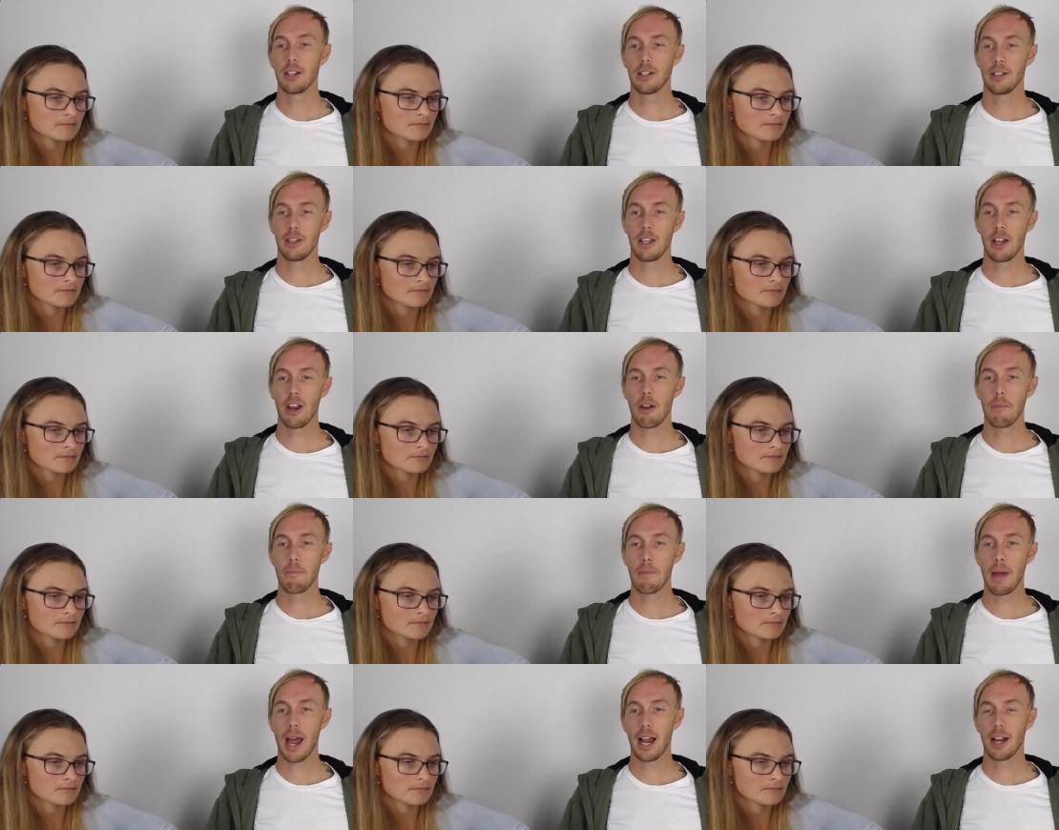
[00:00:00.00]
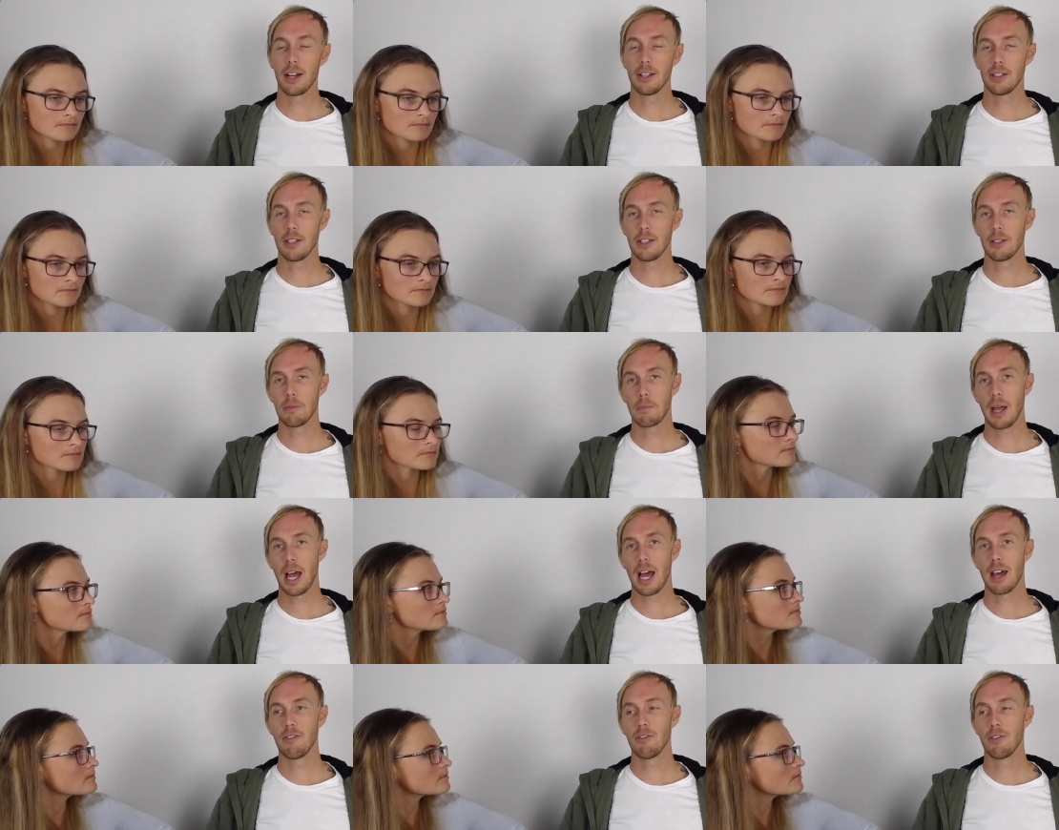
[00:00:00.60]
Speaker 1: you know, macros is
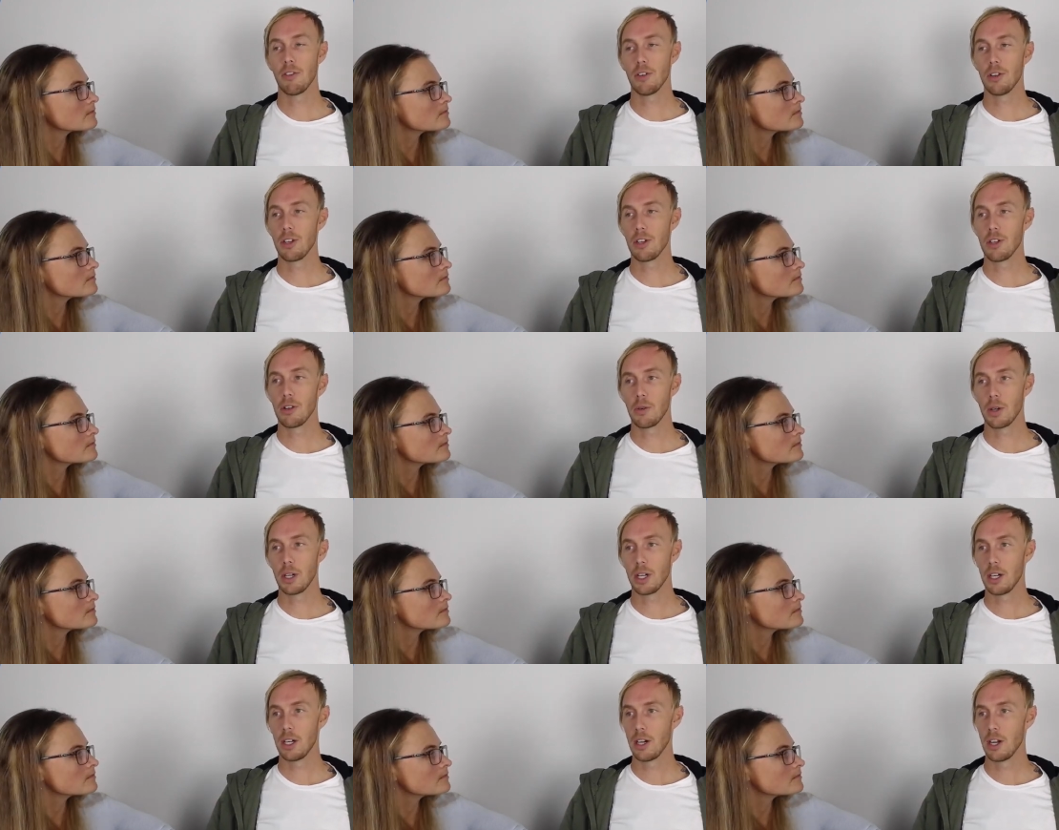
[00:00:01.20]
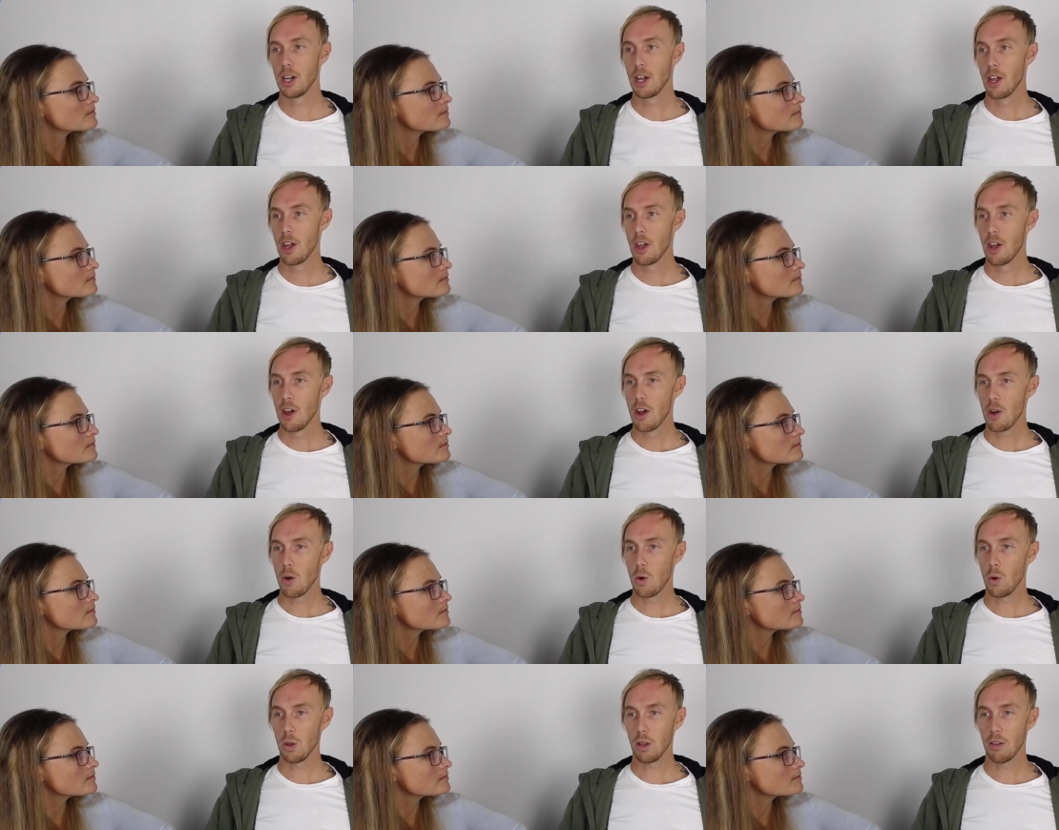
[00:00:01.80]
bad for you and
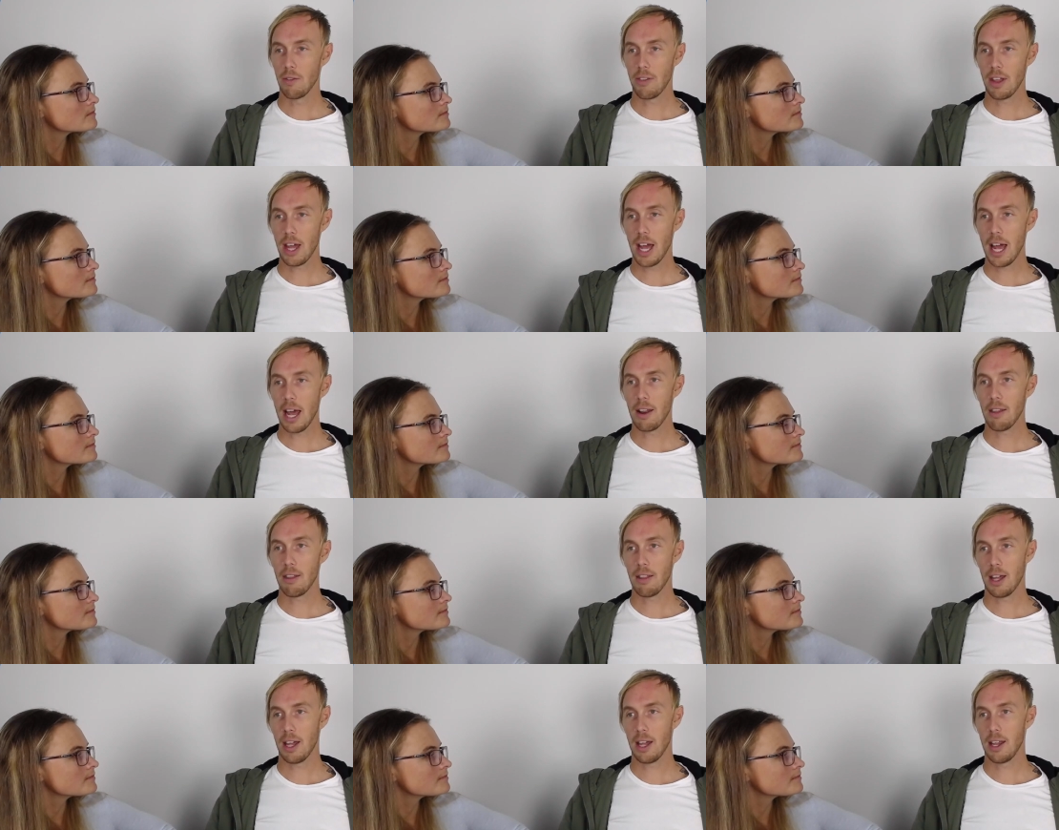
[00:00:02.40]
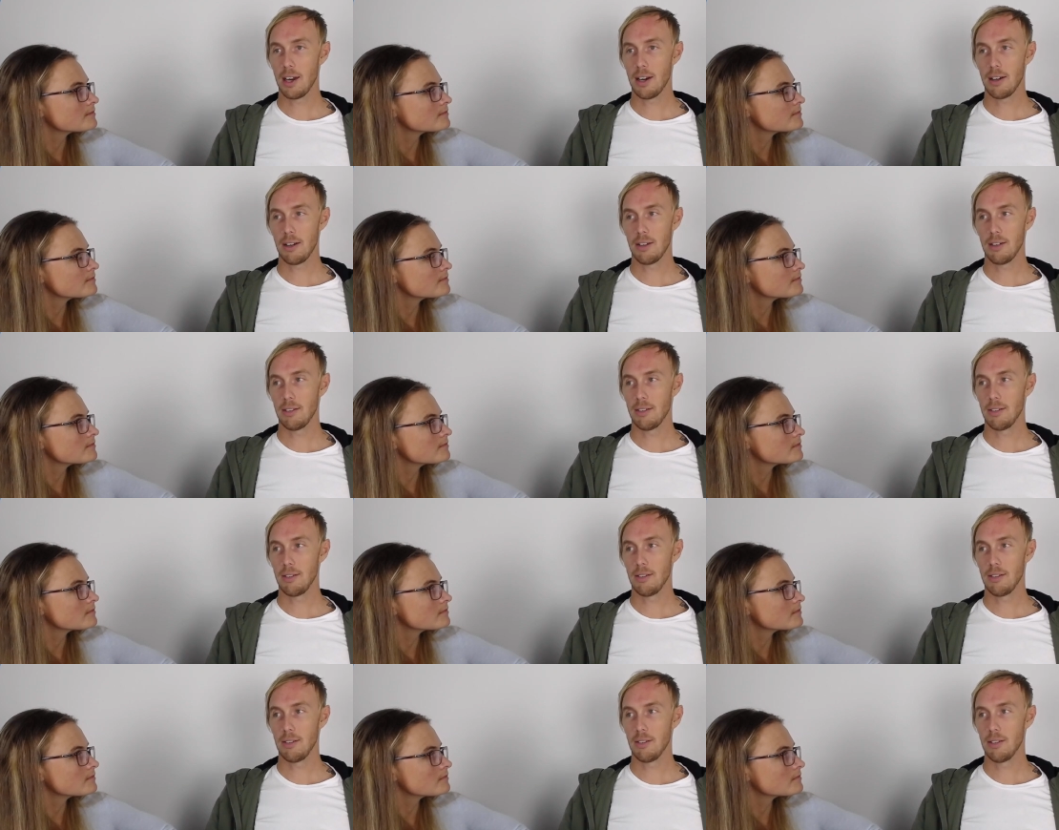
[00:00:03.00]
all of that, that
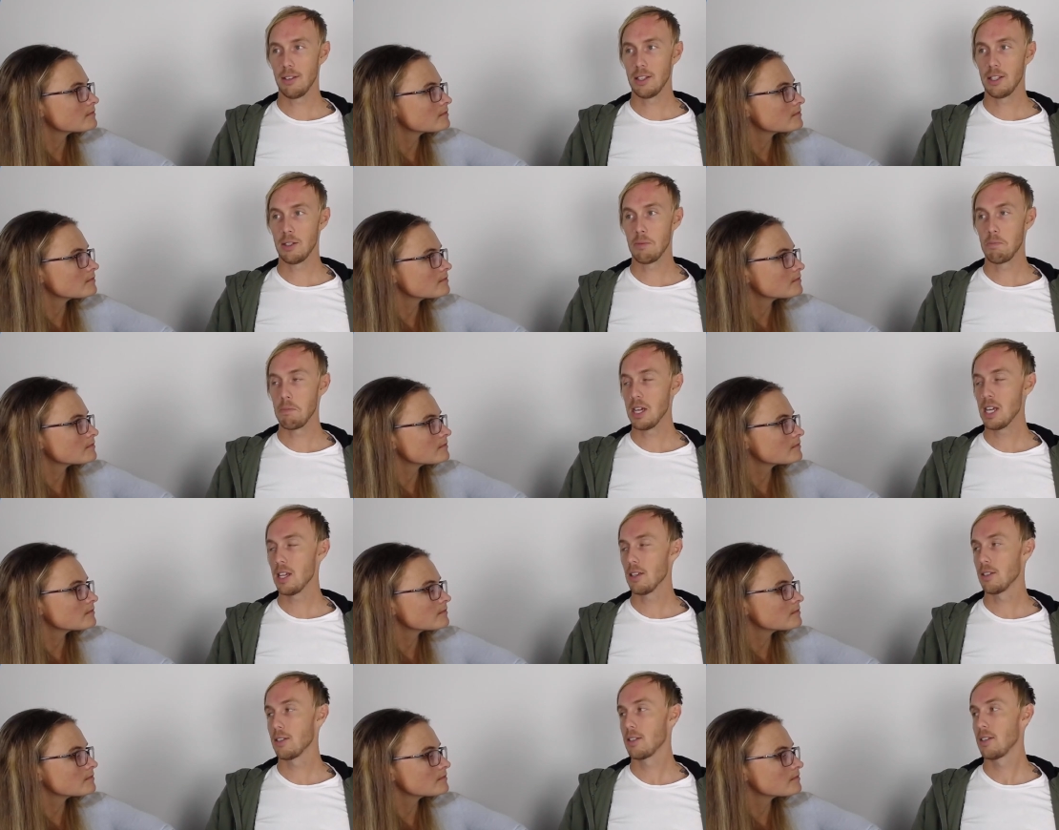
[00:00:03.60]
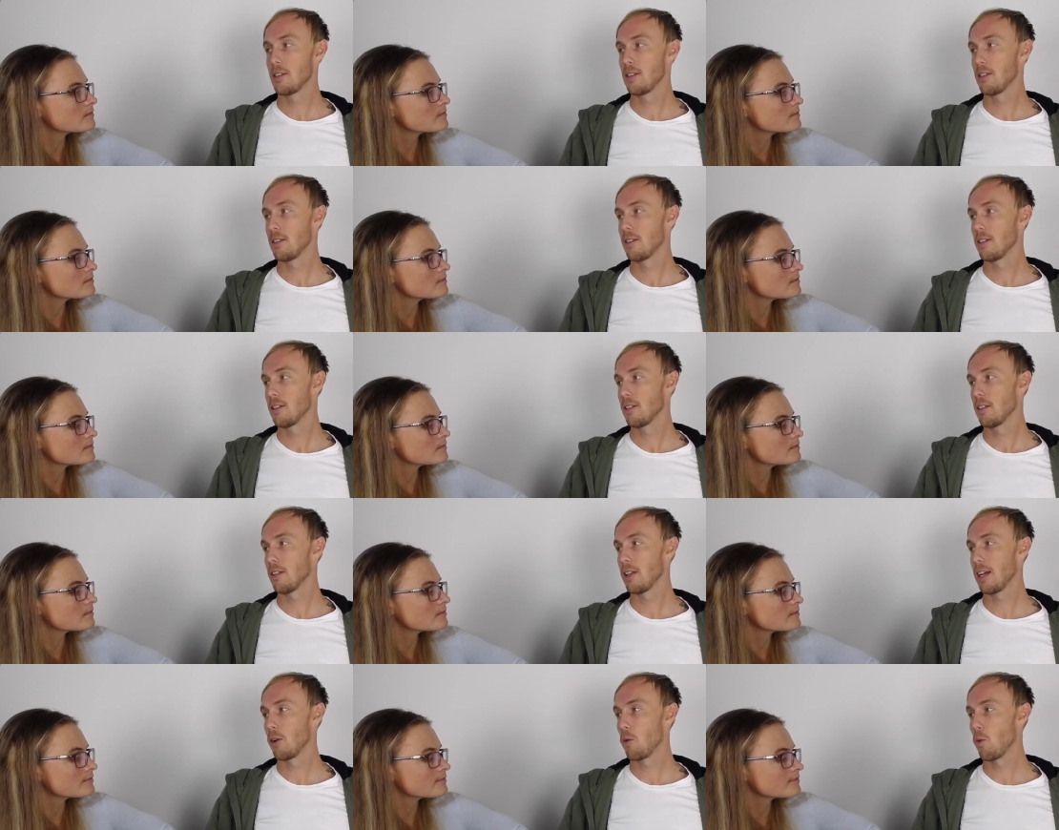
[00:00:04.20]
it's missed.
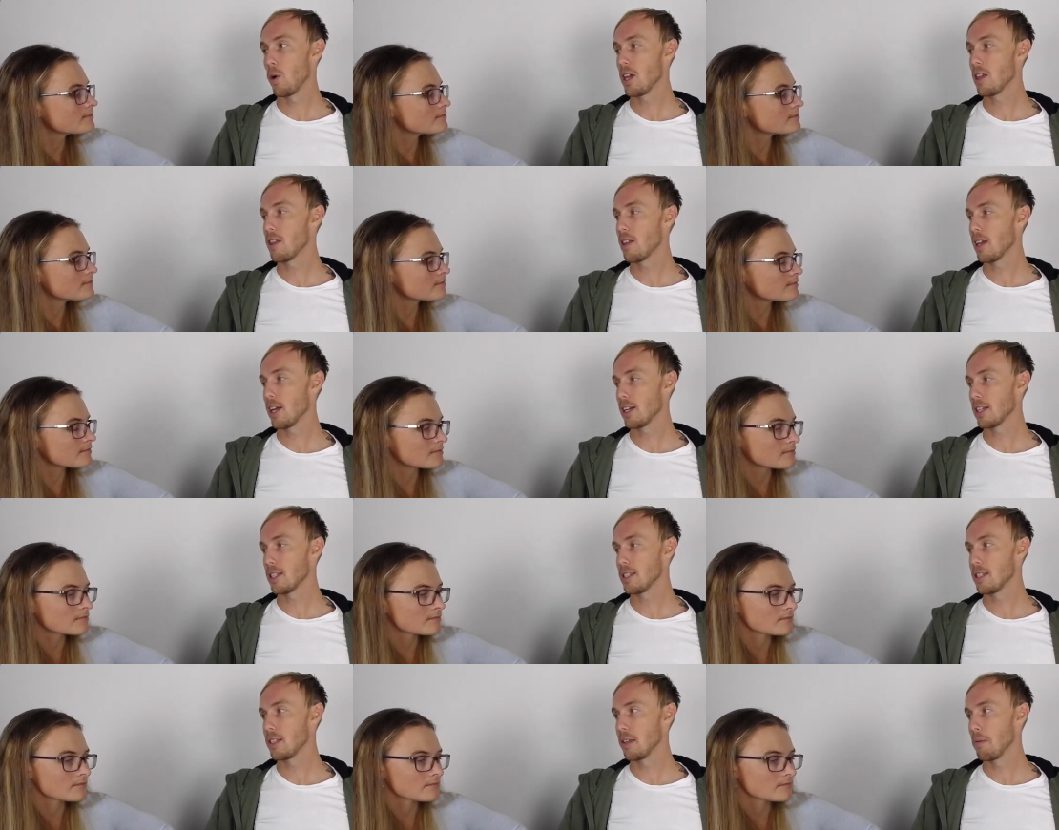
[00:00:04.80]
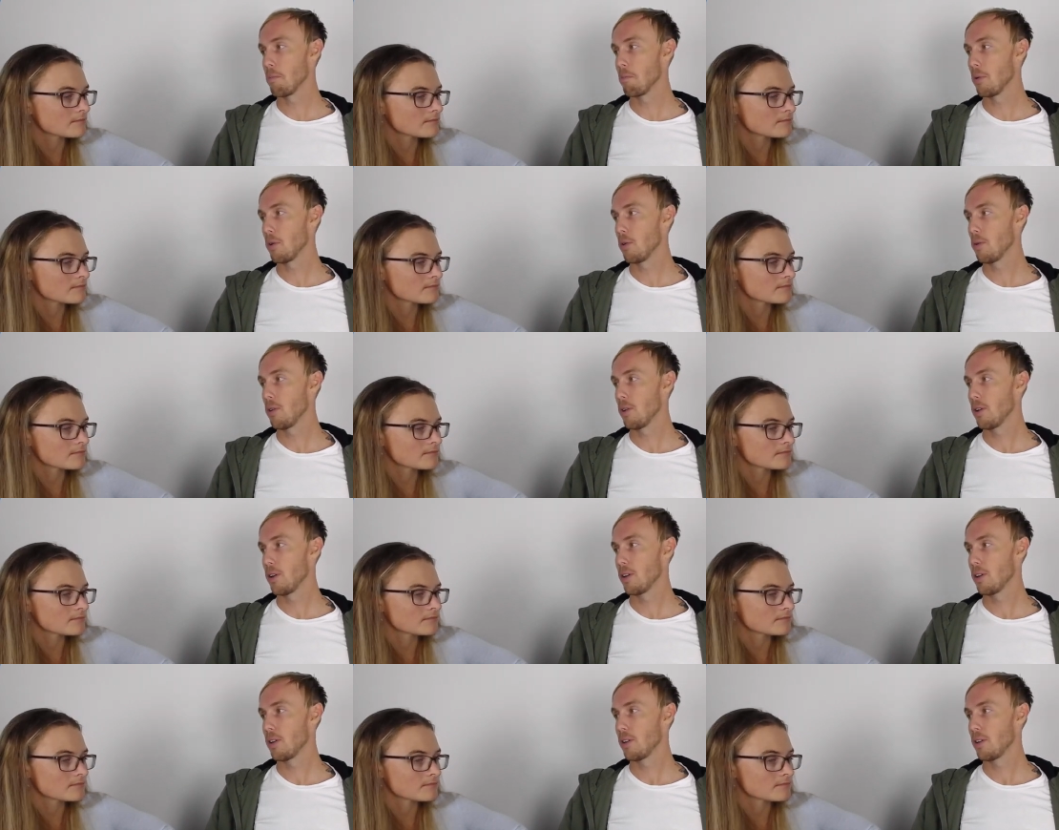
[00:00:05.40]
Like we think it's simple,